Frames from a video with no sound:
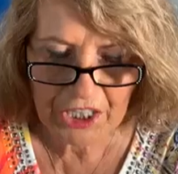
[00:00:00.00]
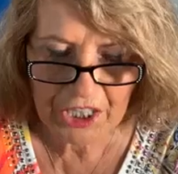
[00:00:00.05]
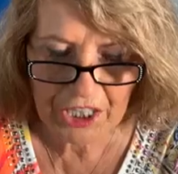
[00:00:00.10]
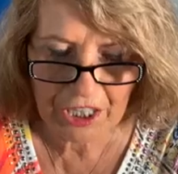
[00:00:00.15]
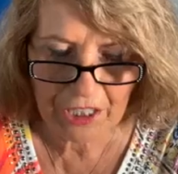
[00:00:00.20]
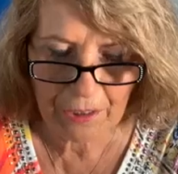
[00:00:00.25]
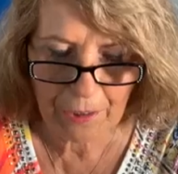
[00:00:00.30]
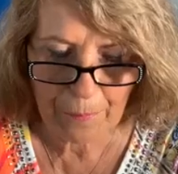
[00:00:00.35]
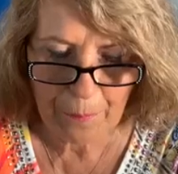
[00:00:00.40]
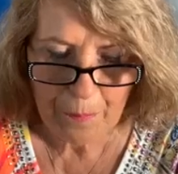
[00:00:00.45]
this
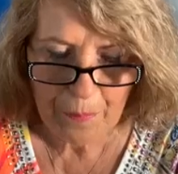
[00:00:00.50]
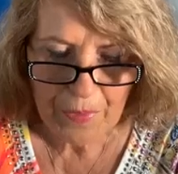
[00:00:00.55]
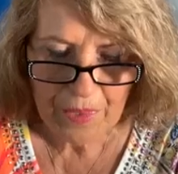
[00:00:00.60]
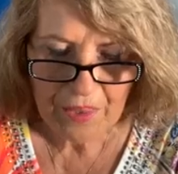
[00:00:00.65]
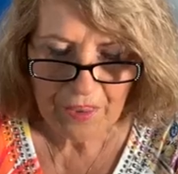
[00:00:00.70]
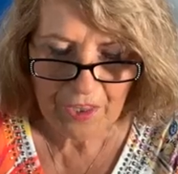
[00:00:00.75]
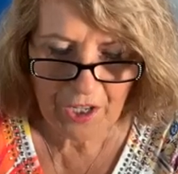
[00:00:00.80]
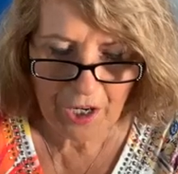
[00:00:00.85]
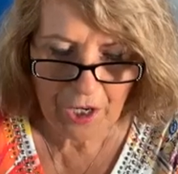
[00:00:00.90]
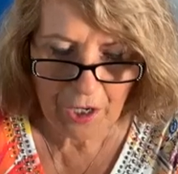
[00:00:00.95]
year,
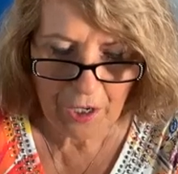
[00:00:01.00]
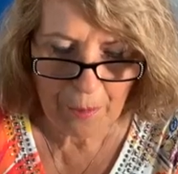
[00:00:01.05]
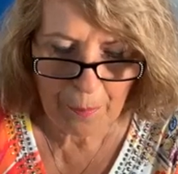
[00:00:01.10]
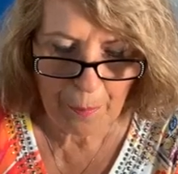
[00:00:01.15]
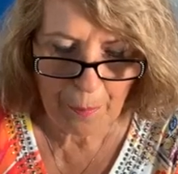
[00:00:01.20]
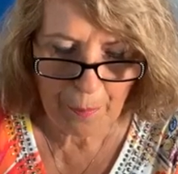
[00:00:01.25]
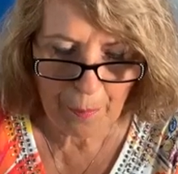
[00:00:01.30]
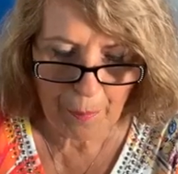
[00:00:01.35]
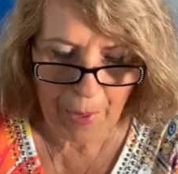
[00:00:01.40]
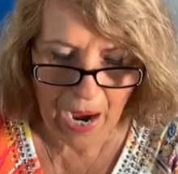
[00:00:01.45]

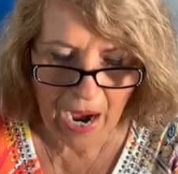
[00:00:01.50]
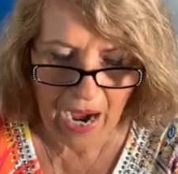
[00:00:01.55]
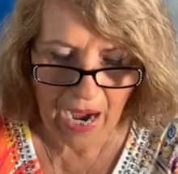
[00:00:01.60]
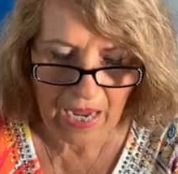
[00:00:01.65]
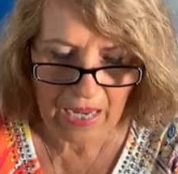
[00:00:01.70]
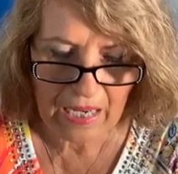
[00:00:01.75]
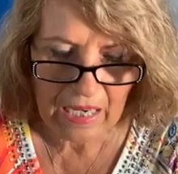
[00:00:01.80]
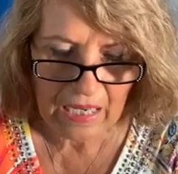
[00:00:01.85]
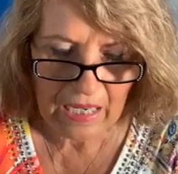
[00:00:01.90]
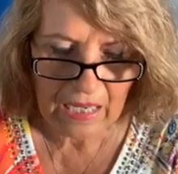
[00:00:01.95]

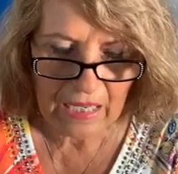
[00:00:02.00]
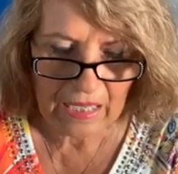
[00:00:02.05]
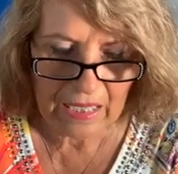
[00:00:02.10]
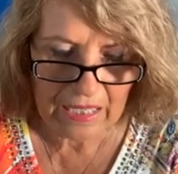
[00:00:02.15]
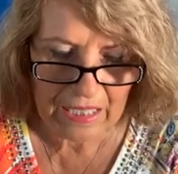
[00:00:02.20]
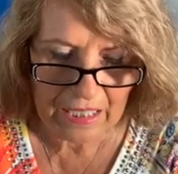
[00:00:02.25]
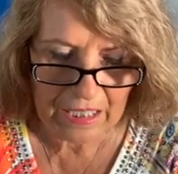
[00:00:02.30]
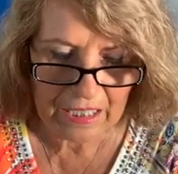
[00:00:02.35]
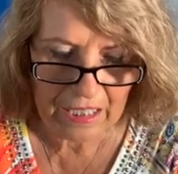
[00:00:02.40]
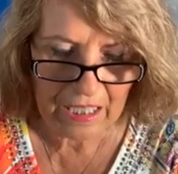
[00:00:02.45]
thereby
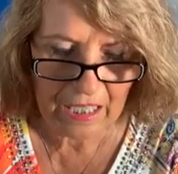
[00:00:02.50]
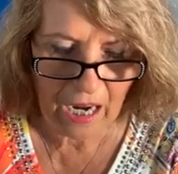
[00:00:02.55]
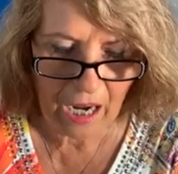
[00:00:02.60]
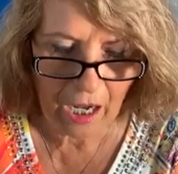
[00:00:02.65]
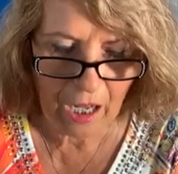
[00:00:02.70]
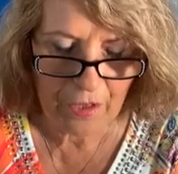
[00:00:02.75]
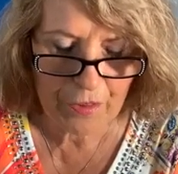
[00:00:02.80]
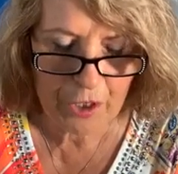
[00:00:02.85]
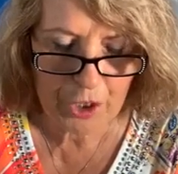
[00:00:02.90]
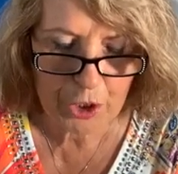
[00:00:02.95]
leading
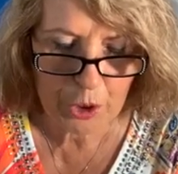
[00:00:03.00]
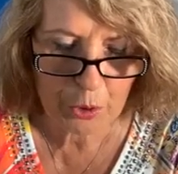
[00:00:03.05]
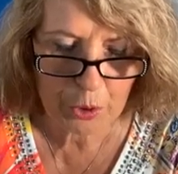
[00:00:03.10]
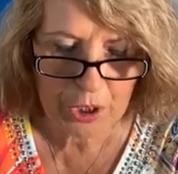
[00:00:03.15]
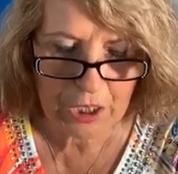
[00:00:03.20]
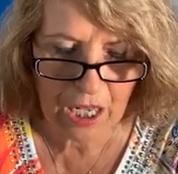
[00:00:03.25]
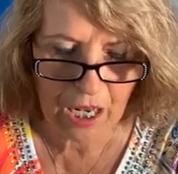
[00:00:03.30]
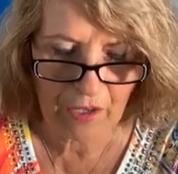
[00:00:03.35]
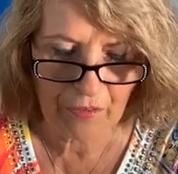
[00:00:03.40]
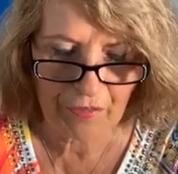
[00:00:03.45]
others
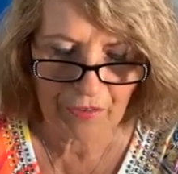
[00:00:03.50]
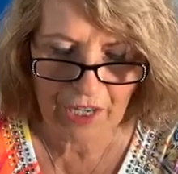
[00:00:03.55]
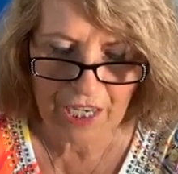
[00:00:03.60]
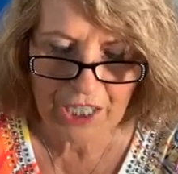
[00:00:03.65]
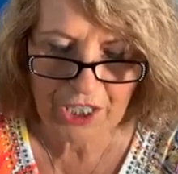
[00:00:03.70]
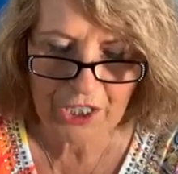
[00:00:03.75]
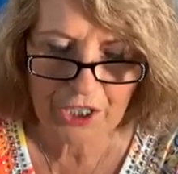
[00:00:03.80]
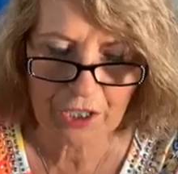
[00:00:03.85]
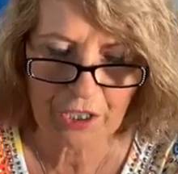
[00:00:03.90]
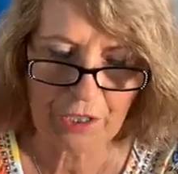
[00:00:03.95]
to
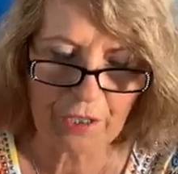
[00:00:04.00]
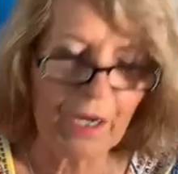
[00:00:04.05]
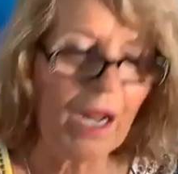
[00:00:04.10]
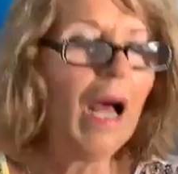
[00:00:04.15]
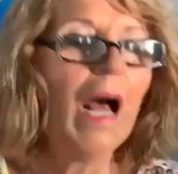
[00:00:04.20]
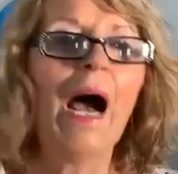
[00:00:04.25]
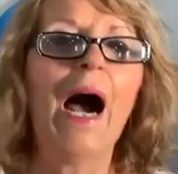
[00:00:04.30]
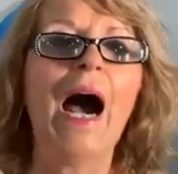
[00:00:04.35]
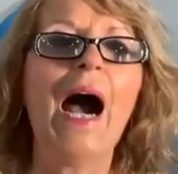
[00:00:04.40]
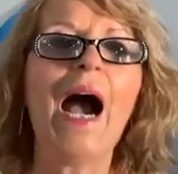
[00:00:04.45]
salvation.
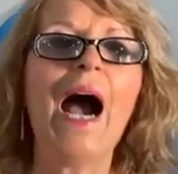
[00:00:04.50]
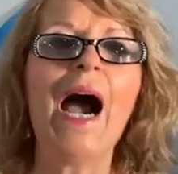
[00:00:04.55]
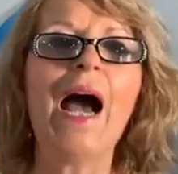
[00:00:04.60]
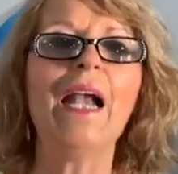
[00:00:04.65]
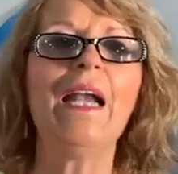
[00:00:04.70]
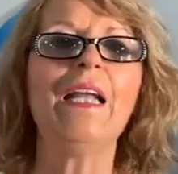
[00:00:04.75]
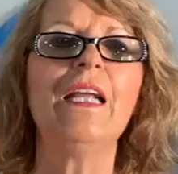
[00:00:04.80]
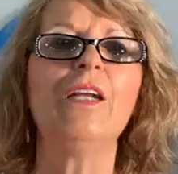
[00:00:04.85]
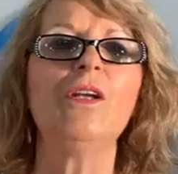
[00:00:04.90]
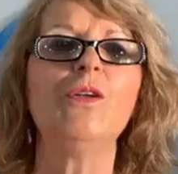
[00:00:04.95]

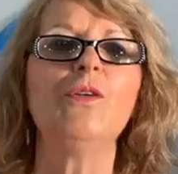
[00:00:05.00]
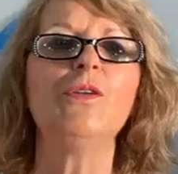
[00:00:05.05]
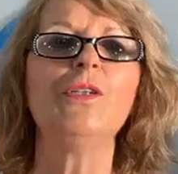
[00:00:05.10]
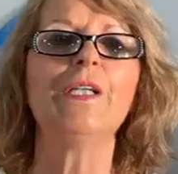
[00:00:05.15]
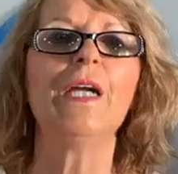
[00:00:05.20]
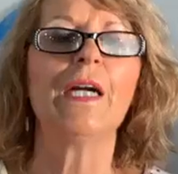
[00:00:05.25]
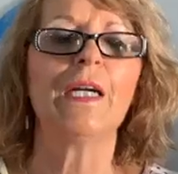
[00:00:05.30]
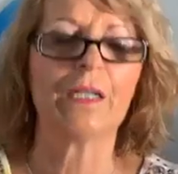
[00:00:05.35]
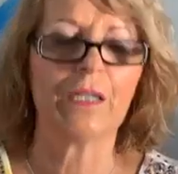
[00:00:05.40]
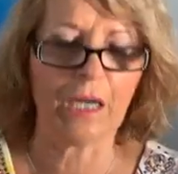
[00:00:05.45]

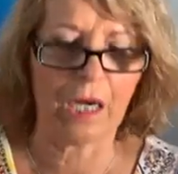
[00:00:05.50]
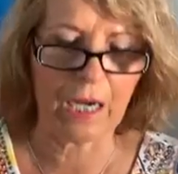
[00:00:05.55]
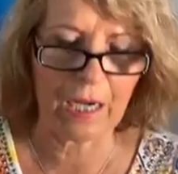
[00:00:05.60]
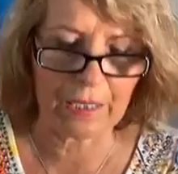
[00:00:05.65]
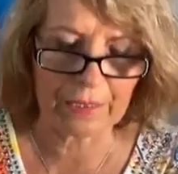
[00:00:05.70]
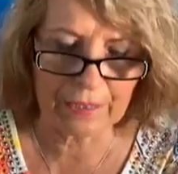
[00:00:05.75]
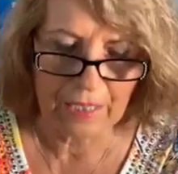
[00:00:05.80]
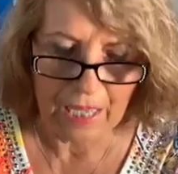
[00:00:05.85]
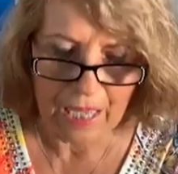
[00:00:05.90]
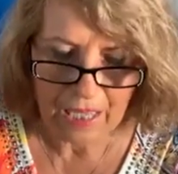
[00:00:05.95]
Hallelujah,
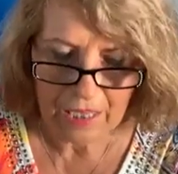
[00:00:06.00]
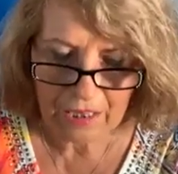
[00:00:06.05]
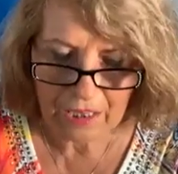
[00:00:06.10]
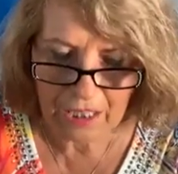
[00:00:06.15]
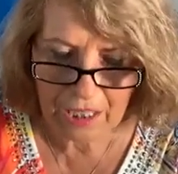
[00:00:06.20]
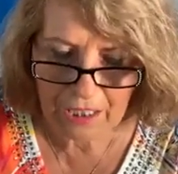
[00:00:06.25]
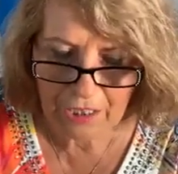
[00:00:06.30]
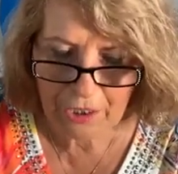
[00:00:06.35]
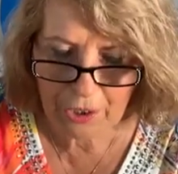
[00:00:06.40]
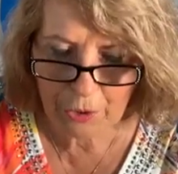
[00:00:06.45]
God.
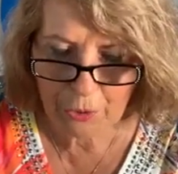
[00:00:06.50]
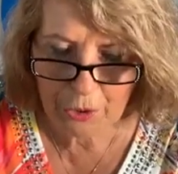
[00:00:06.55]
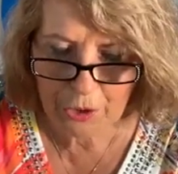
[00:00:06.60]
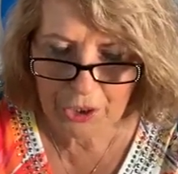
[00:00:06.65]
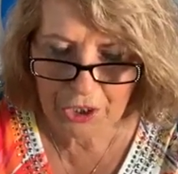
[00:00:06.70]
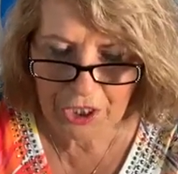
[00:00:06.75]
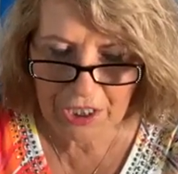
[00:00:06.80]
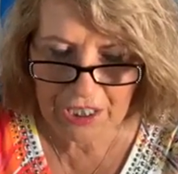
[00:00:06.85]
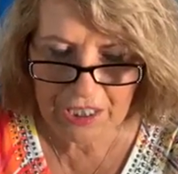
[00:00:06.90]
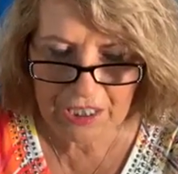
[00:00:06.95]
Thank you,
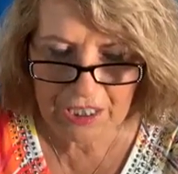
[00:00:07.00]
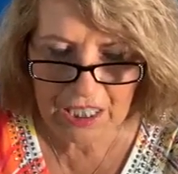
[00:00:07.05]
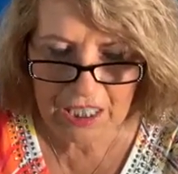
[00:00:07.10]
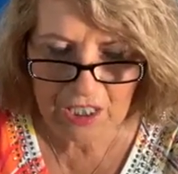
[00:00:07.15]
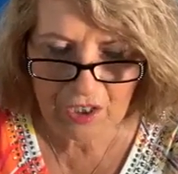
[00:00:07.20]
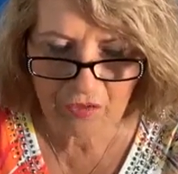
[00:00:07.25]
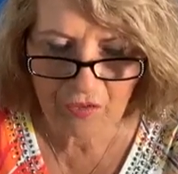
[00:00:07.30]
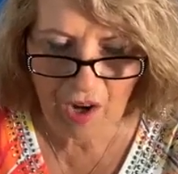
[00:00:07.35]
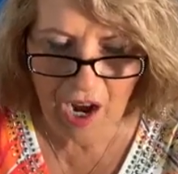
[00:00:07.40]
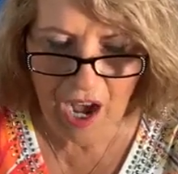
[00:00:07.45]

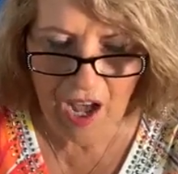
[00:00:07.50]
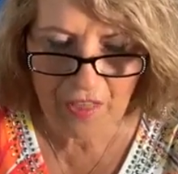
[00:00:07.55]
Jesus.